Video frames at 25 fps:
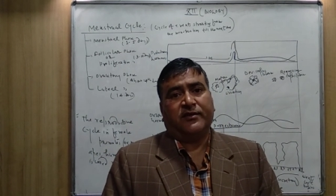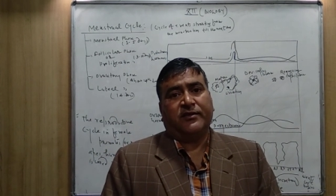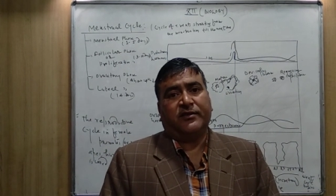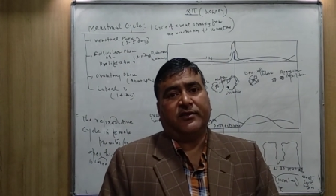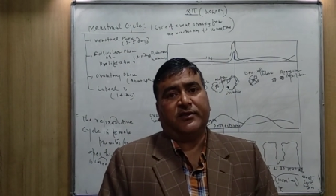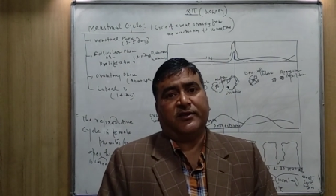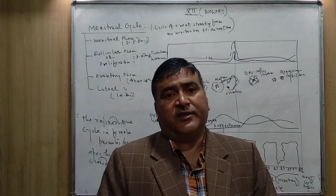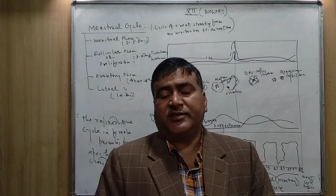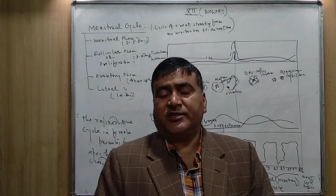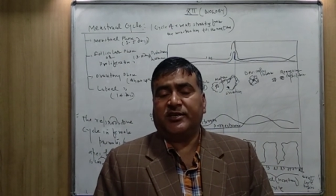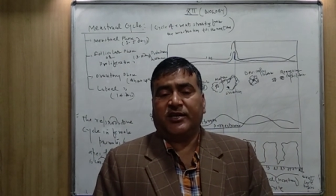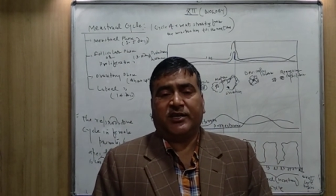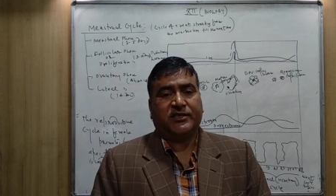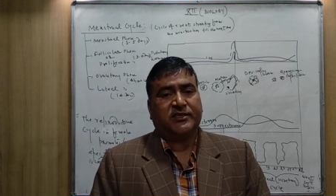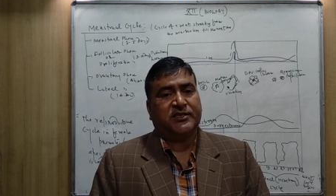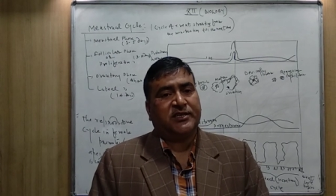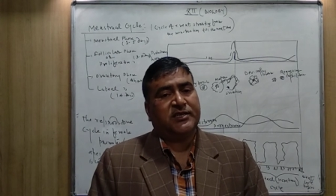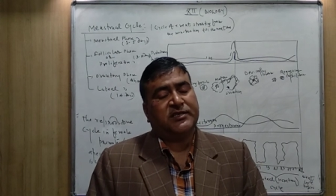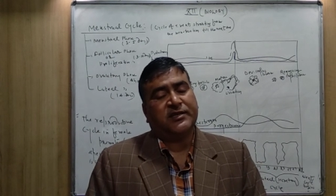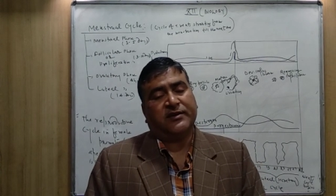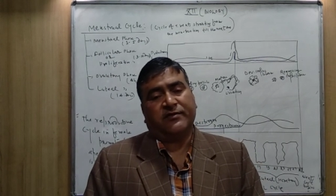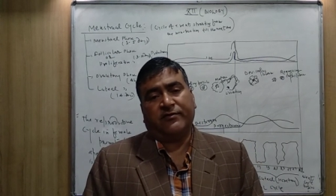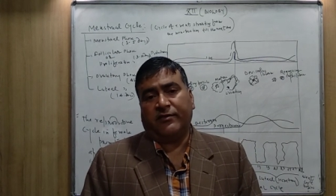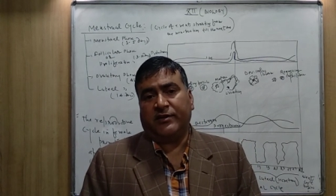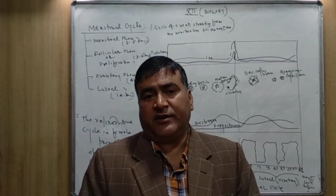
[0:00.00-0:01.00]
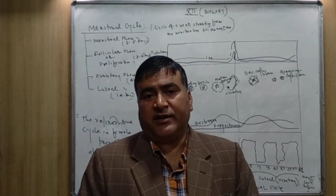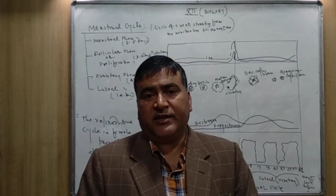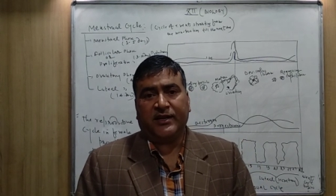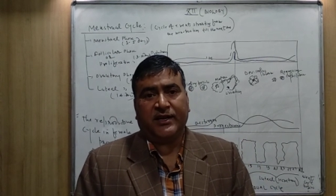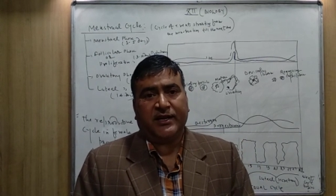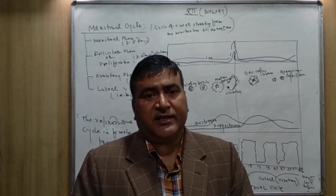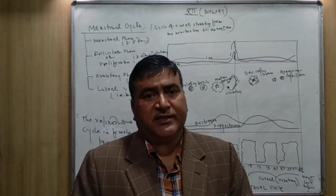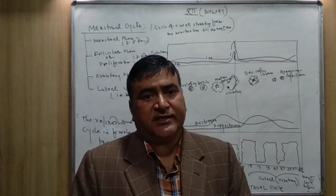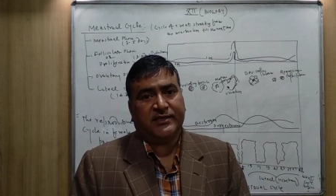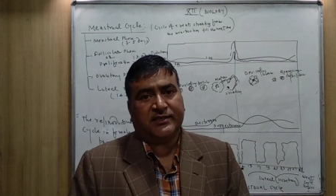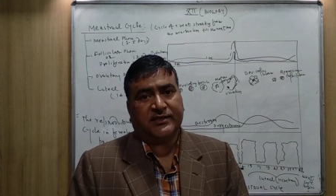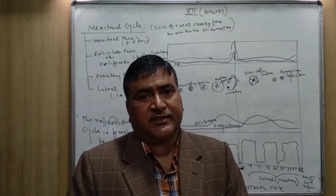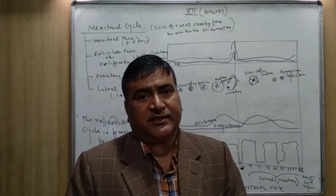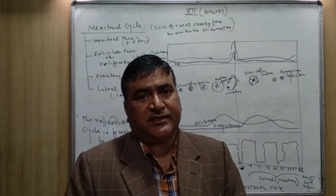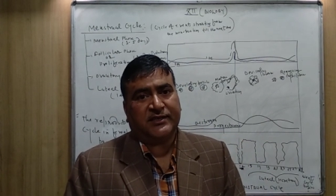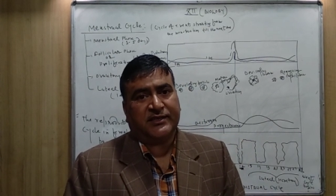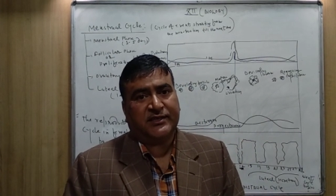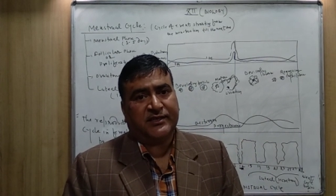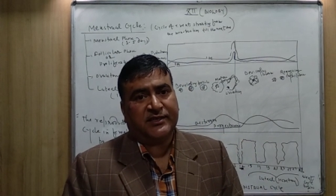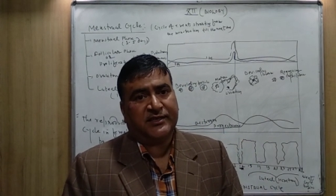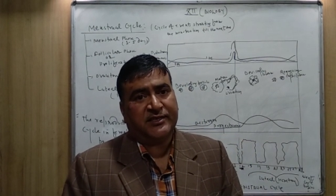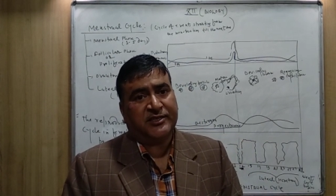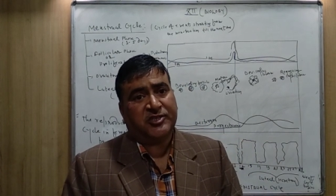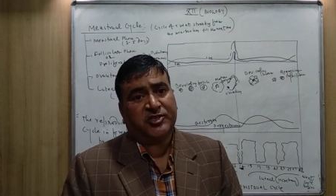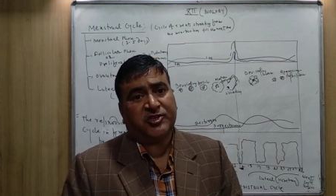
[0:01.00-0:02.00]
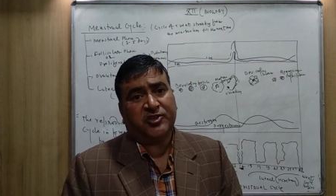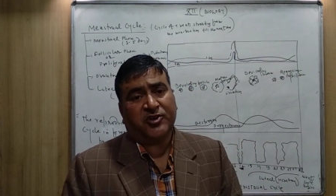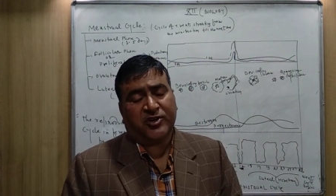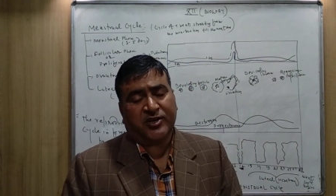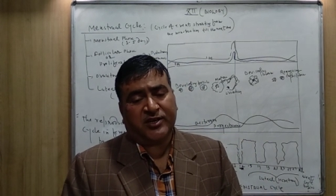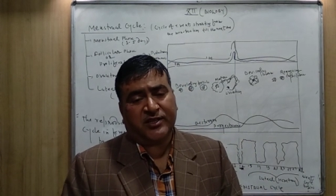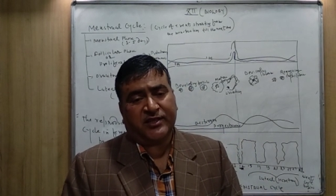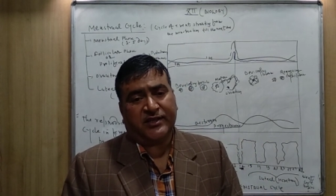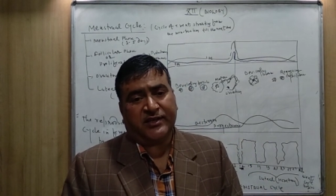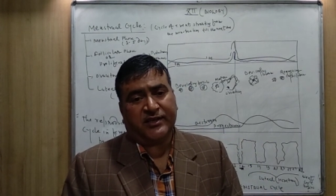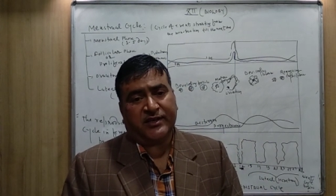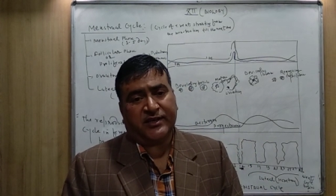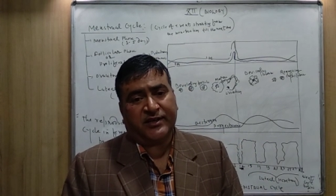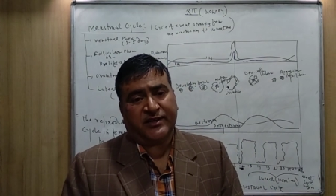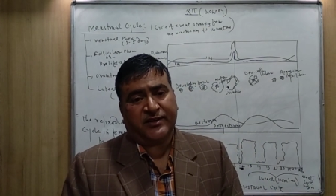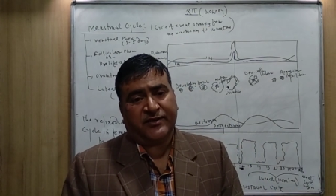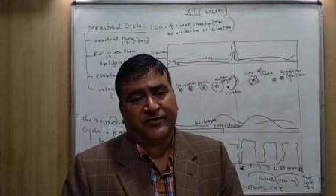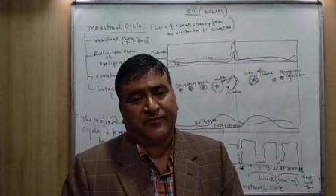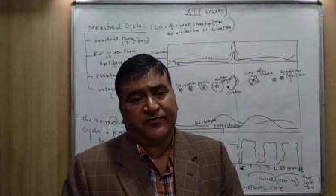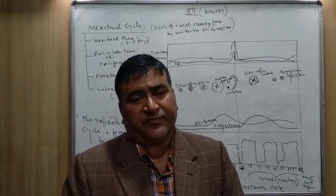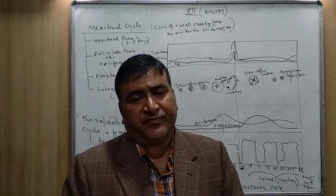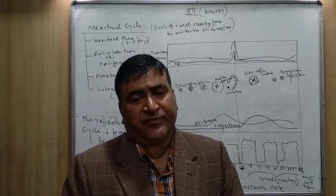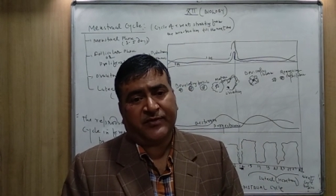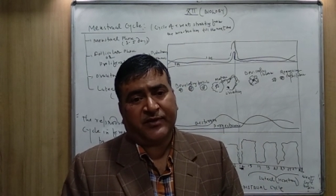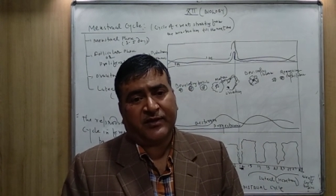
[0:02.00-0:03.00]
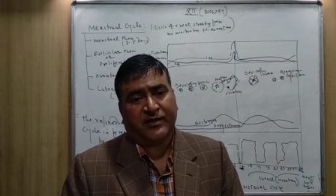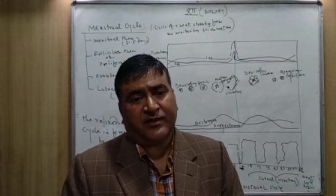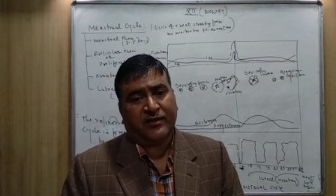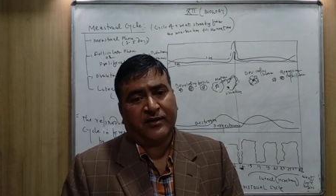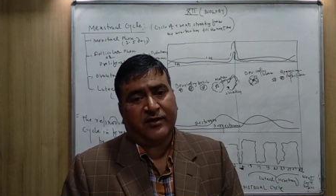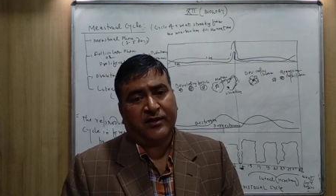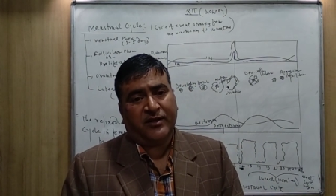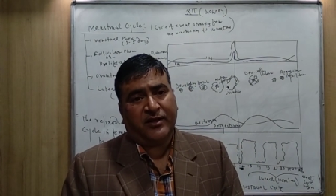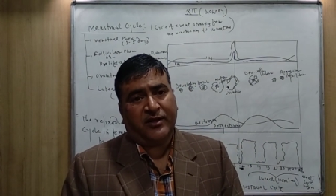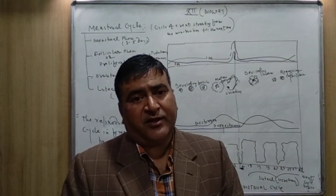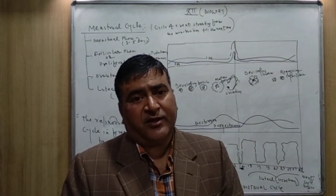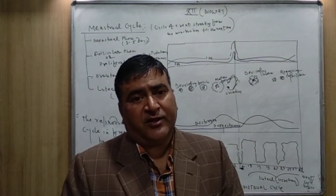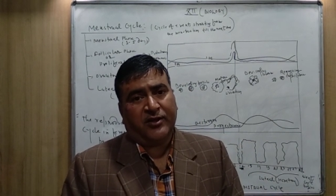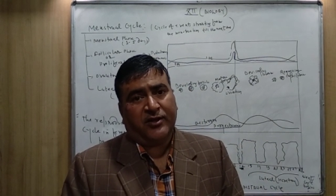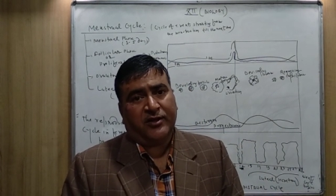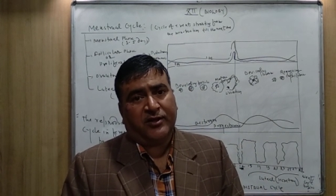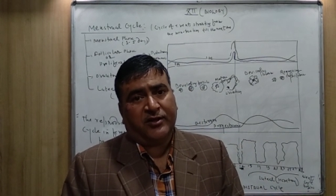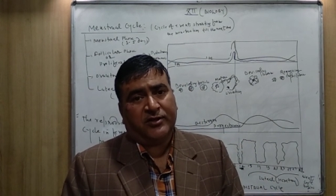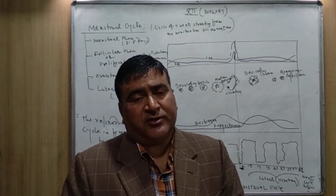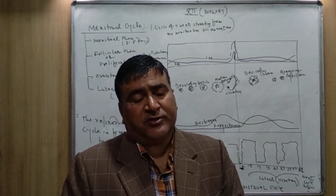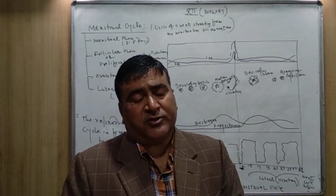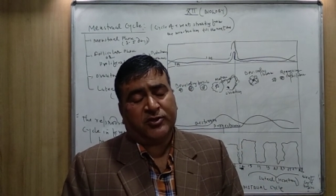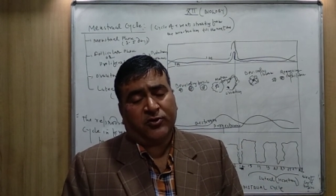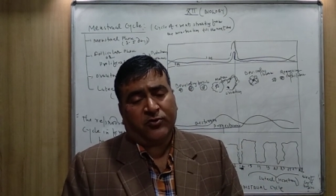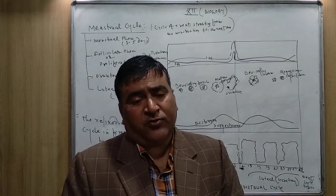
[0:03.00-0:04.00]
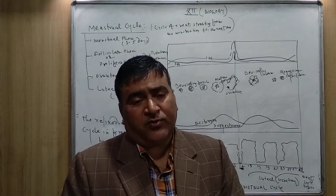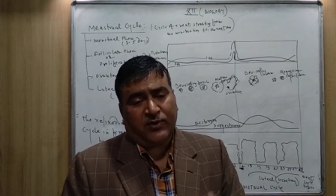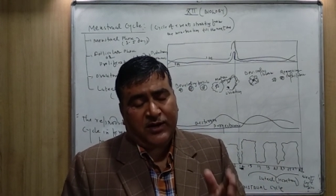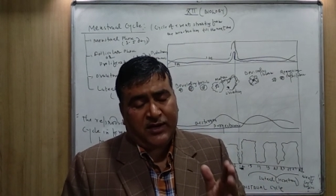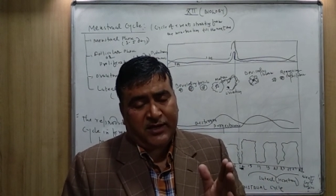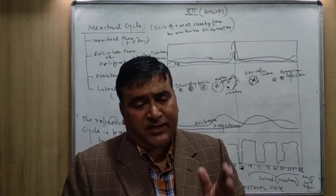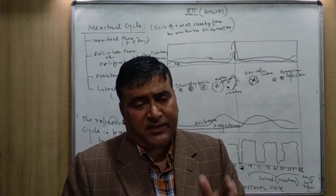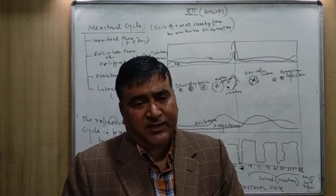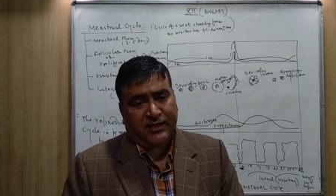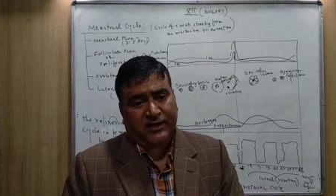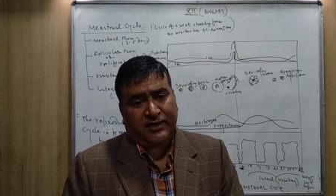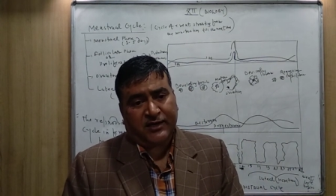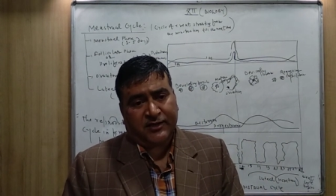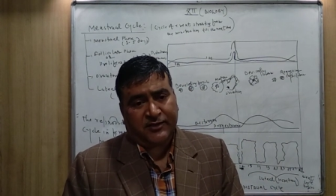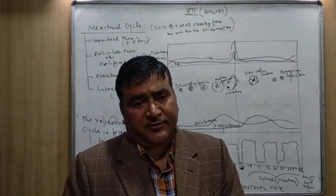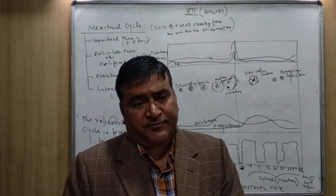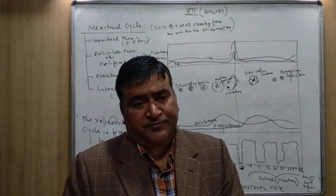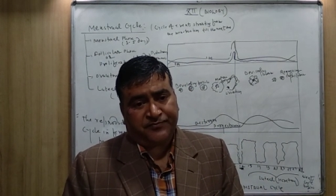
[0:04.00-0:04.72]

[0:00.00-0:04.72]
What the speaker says: the chances of fertilization is not there. So only the